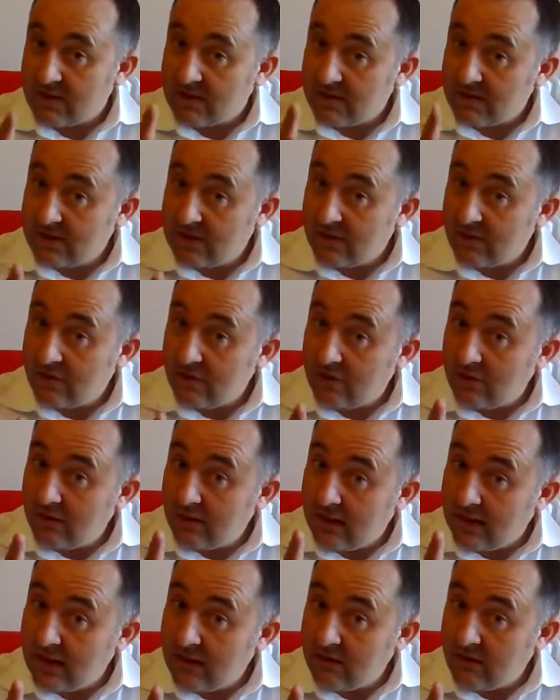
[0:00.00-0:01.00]
We're
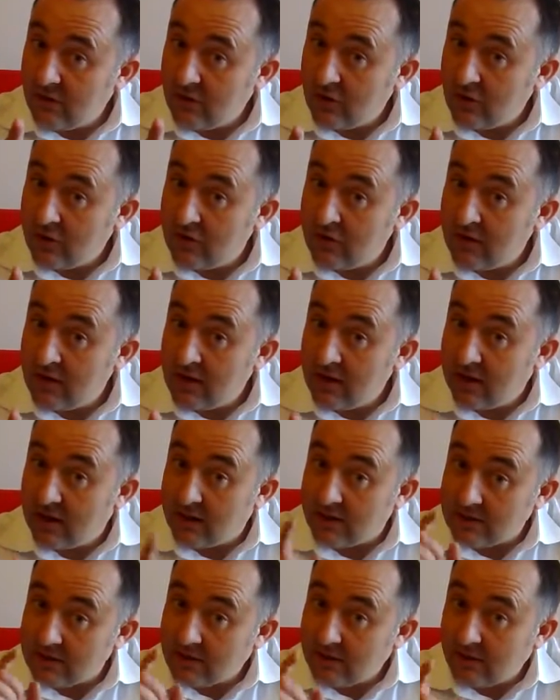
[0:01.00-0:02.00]
still in the new
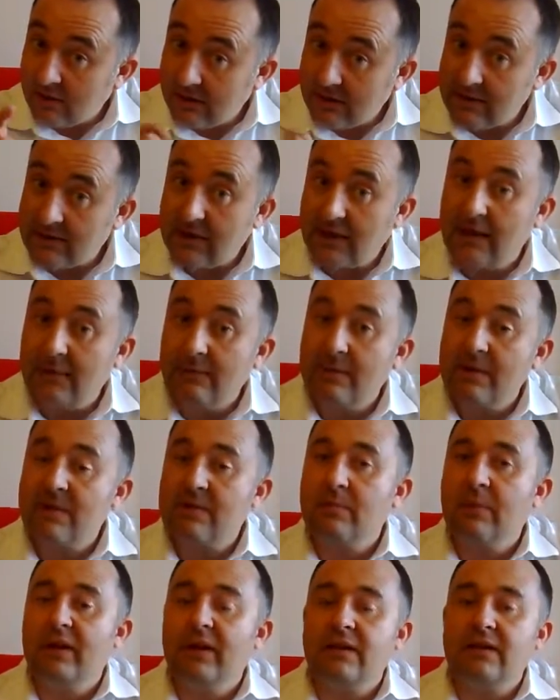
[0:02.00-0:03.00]
year, so let's
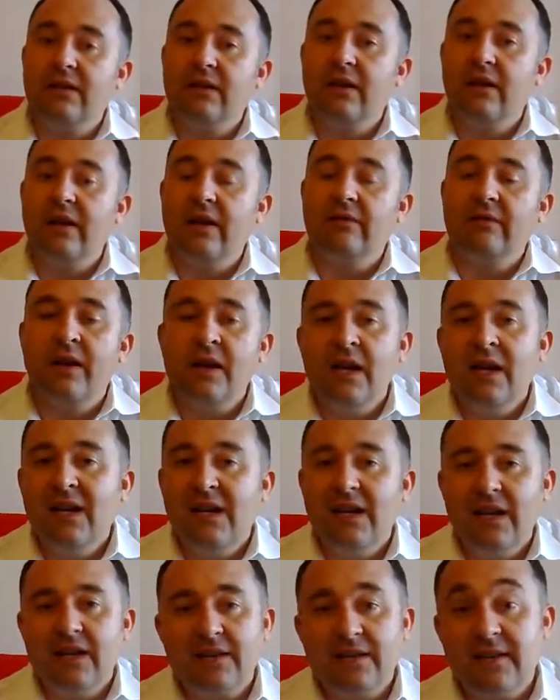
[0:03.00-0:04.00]
keep the spirit alive.
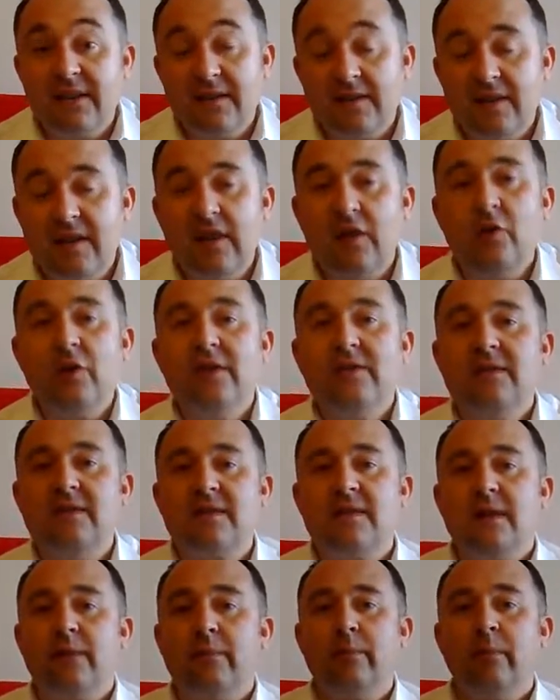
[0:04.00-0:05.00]
Yeah, 6
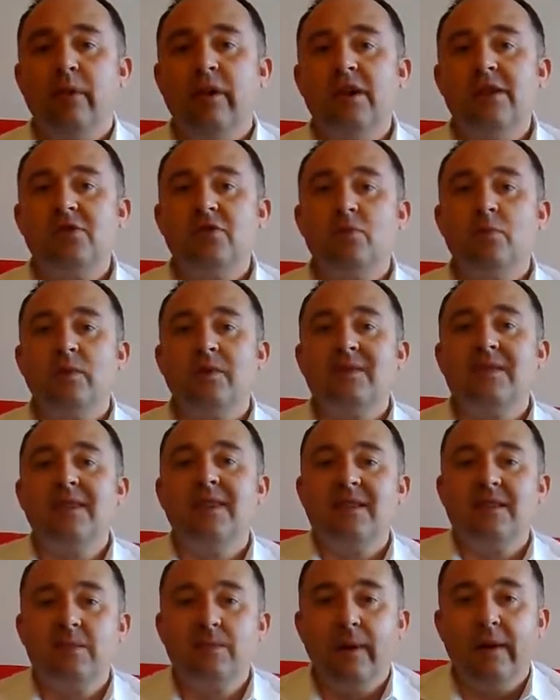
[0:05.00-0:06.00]
degrees of separation
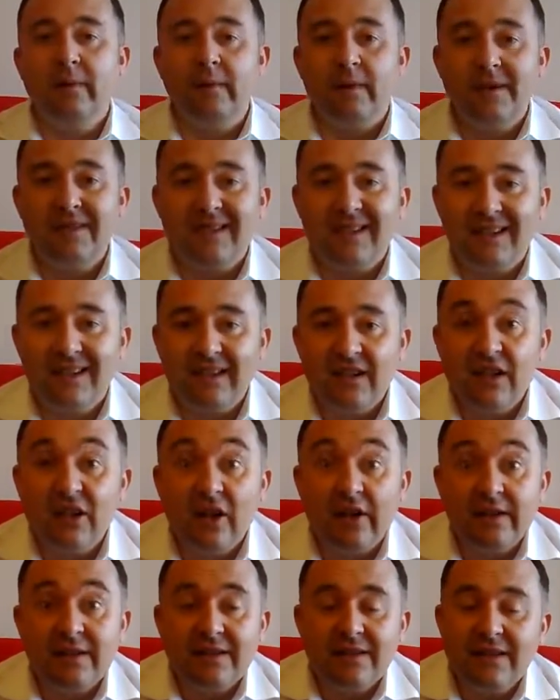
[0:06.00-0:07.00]
was an experiment done
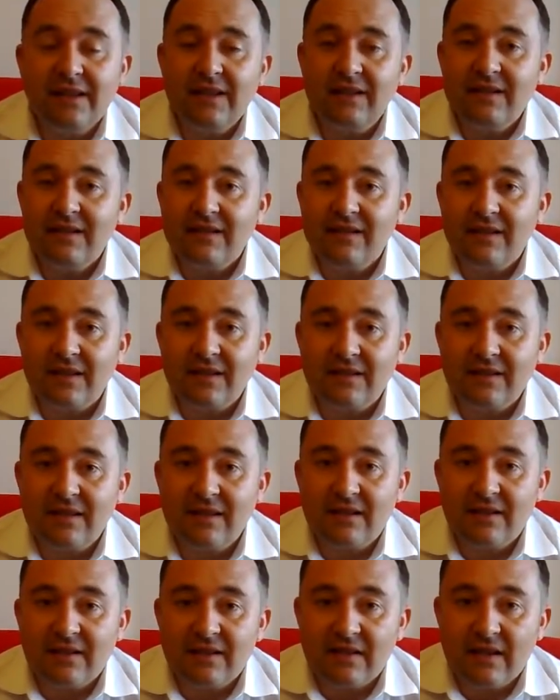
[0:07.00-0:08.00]
in
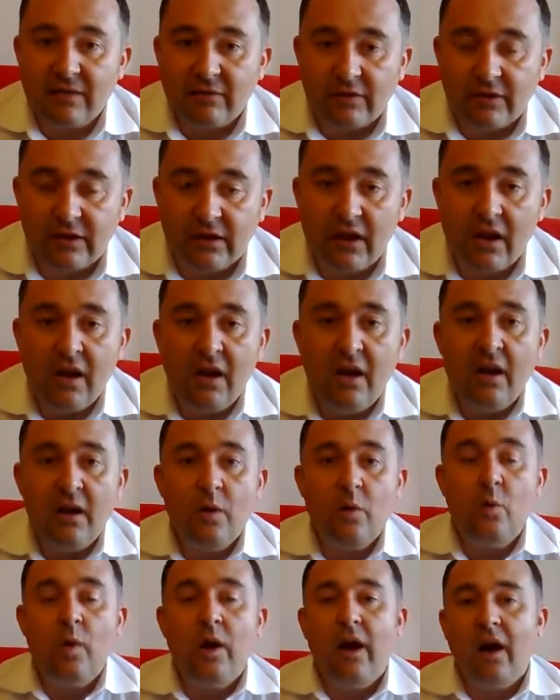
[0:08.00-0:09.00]
1967
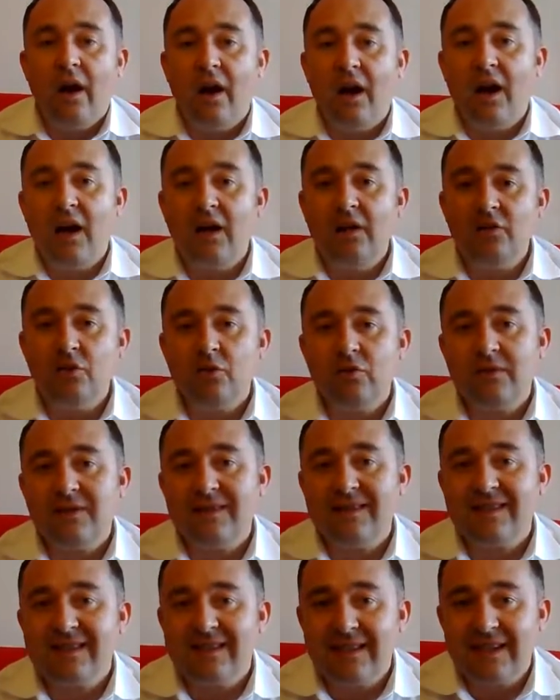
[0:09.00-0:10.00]
where
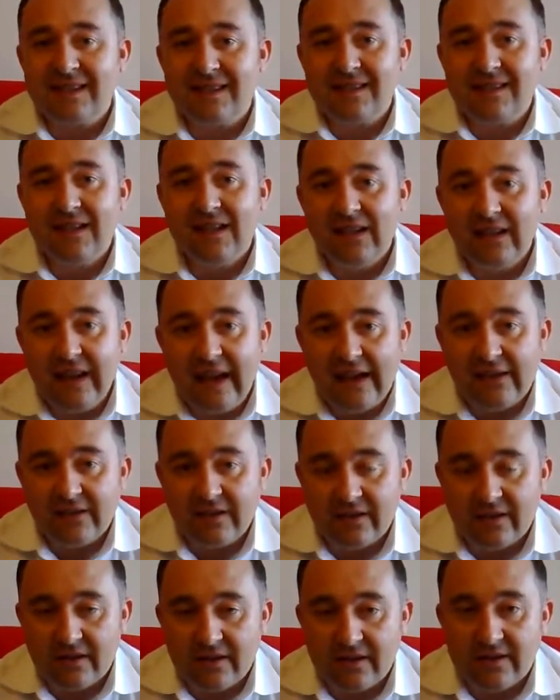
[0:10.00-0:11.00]
160
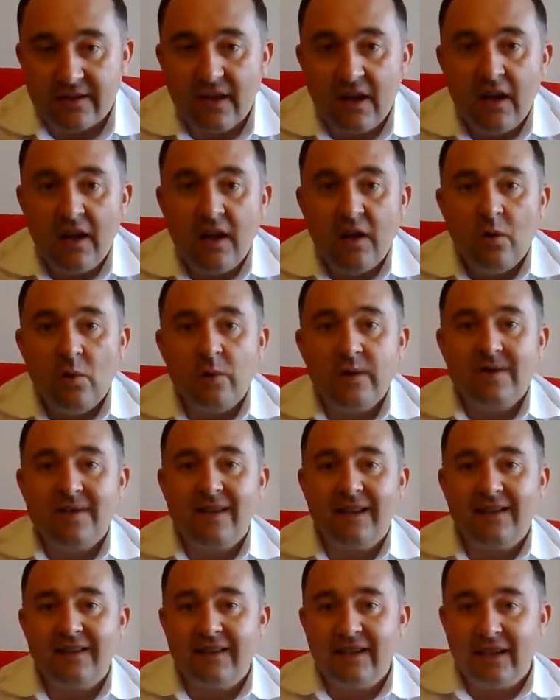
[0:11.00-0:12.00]
letters
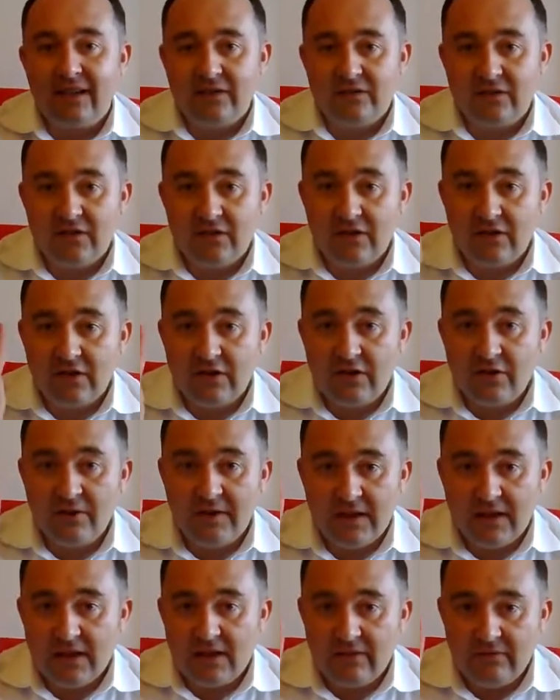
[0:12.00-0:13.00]
were sent out to
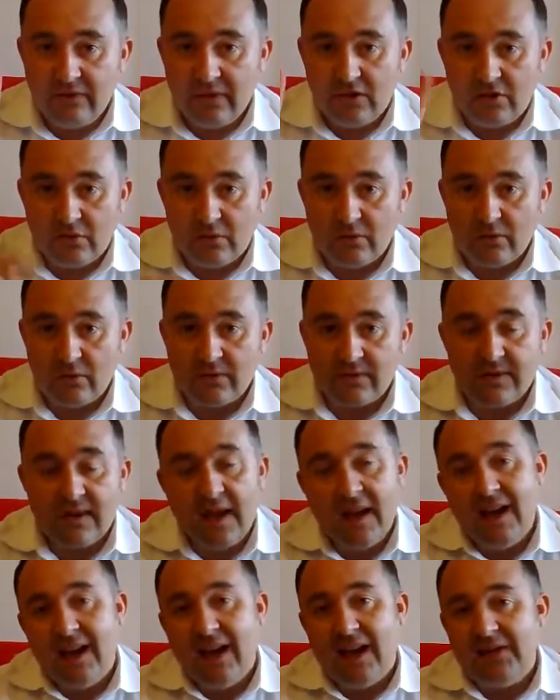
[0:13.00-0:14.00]
2
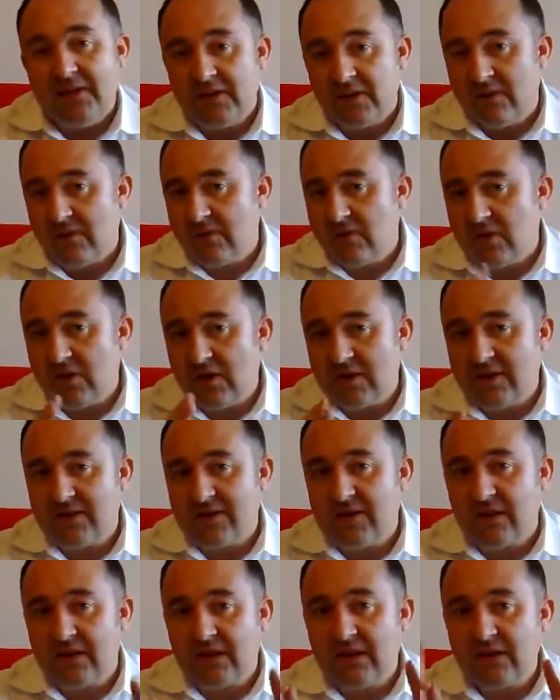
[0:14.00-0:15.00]
individuals, and this was
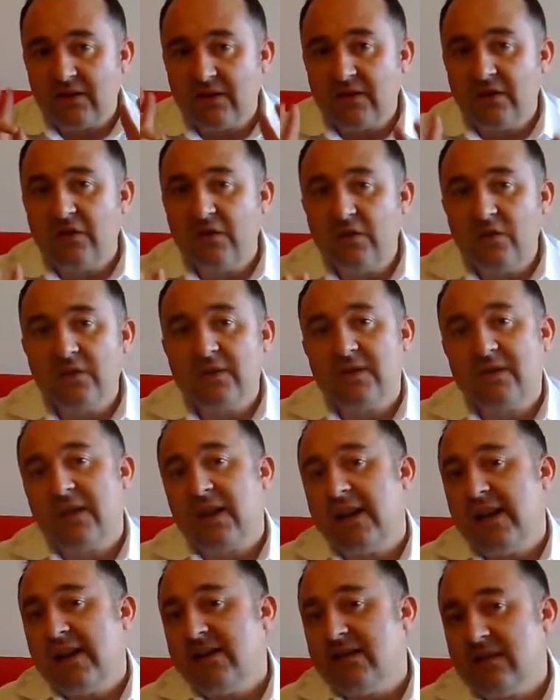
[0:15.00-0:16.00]
just done in 2
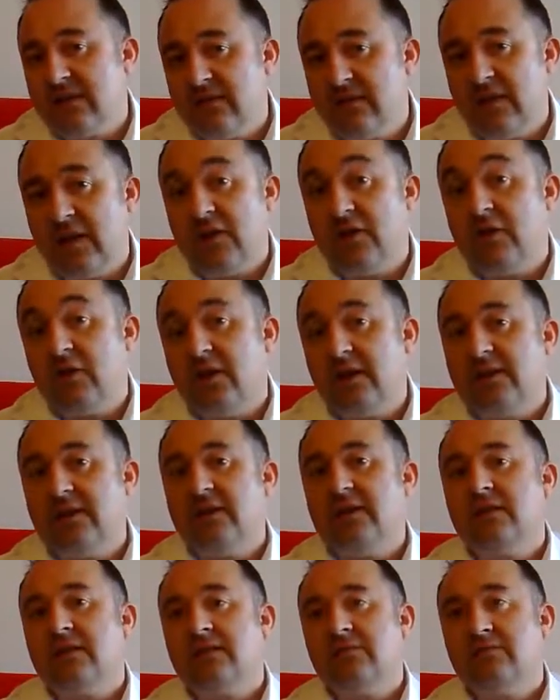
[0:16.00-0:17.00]
states of the
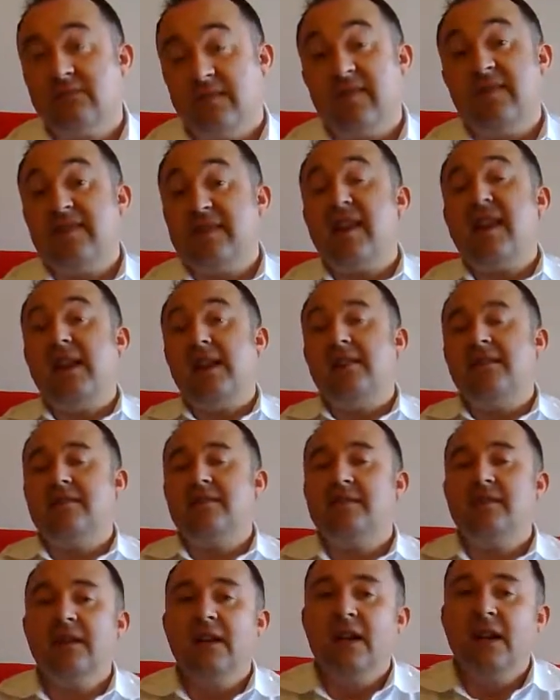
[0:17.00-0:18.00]
United
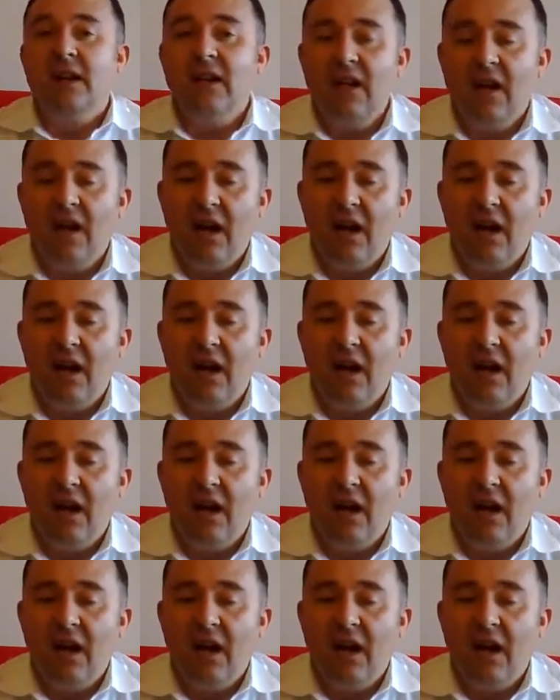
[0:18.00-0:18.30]
States.